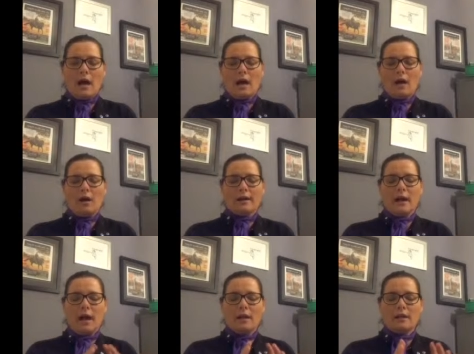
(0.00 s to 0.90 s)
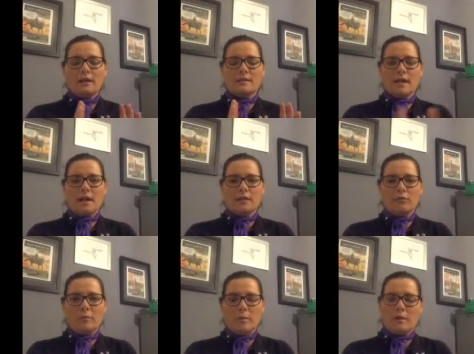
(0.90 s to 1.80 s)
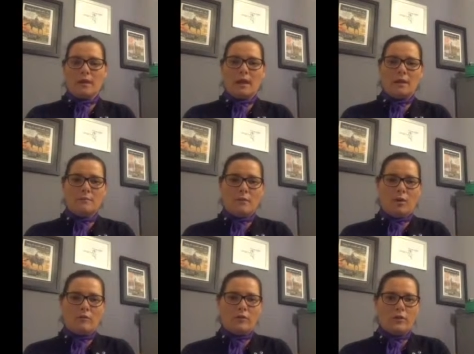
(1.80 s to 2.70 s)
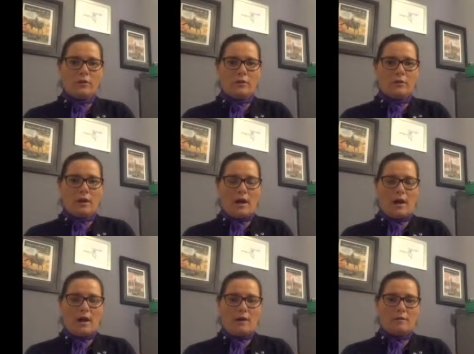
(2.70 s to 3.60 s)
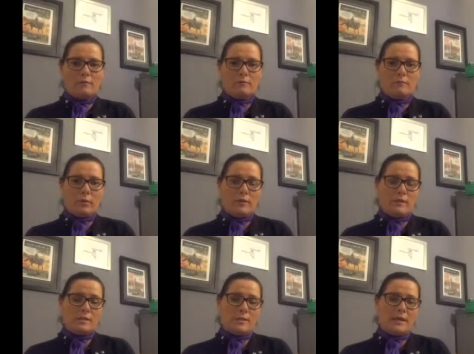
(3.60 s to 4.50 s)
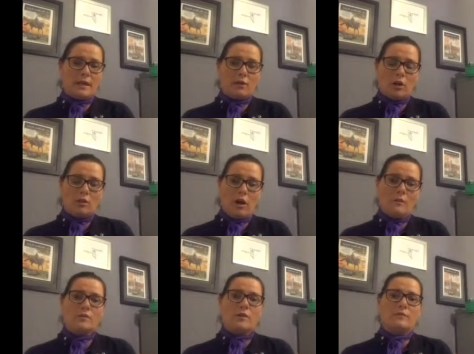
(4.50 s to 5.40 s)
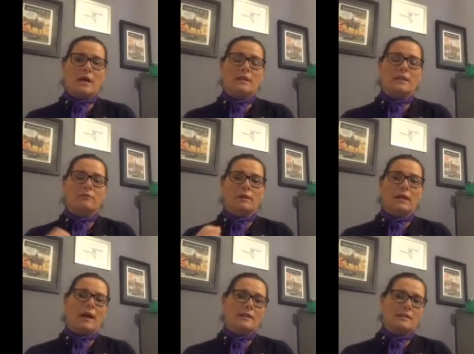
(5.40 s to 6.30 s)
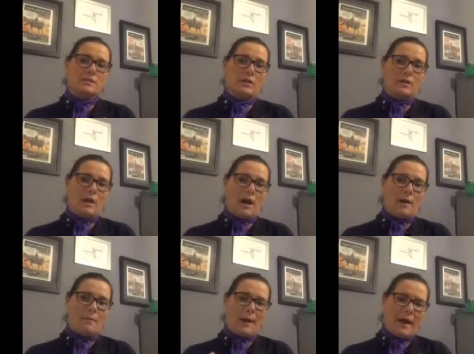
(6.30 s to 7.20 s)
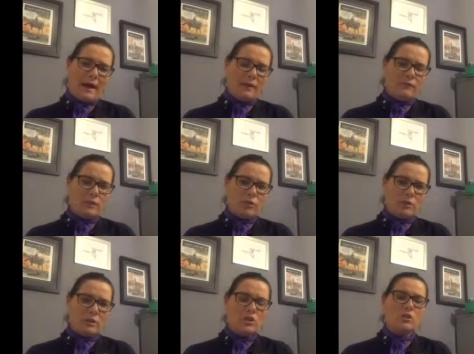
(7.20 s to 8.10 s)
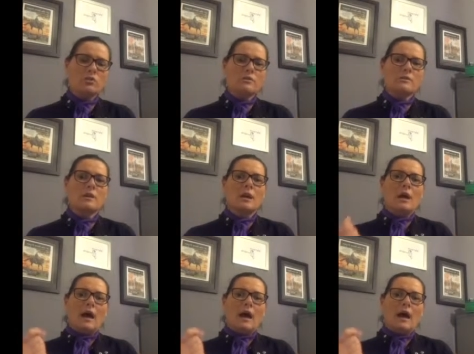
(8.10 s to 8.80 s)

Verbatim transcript: I can't exactly remember the name of the previous Monday Night Lives I've done in regards to behavioural issues.